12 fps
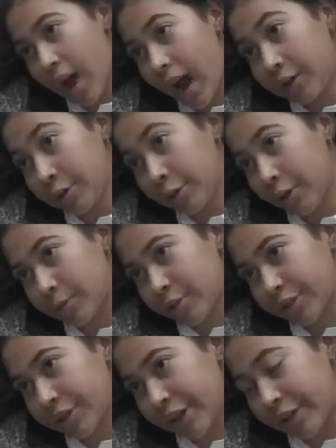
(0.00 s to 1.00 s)
I don't know, I'm
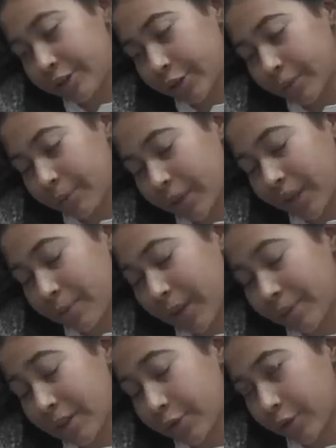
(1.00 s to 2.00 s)
just an intern, but they
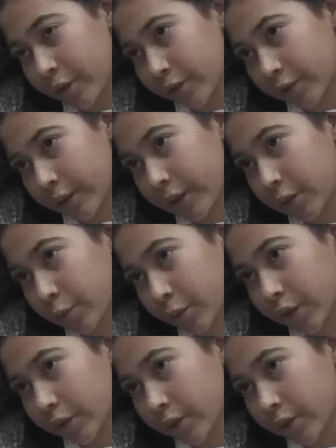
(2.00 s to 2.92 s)
make me do all their legal work.